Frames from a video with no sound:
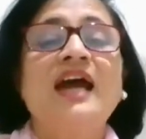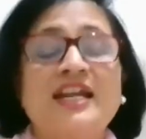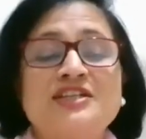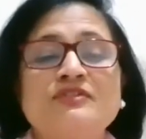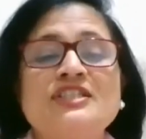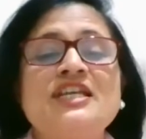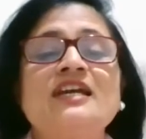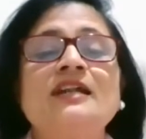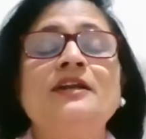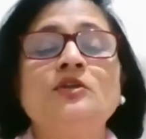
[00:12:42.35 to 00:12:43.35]
And she was
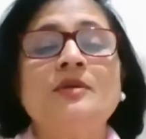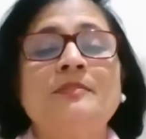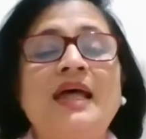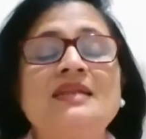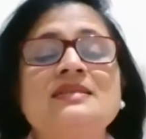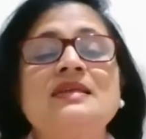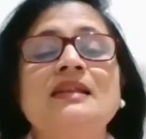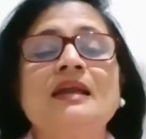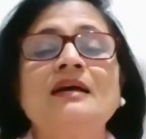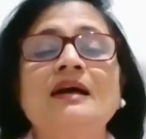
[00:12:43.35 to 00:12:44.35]
taken into the palace
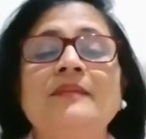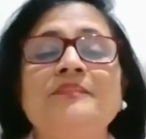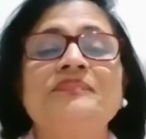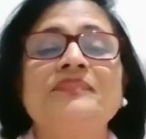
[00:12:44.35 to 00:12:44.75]
in Lanka.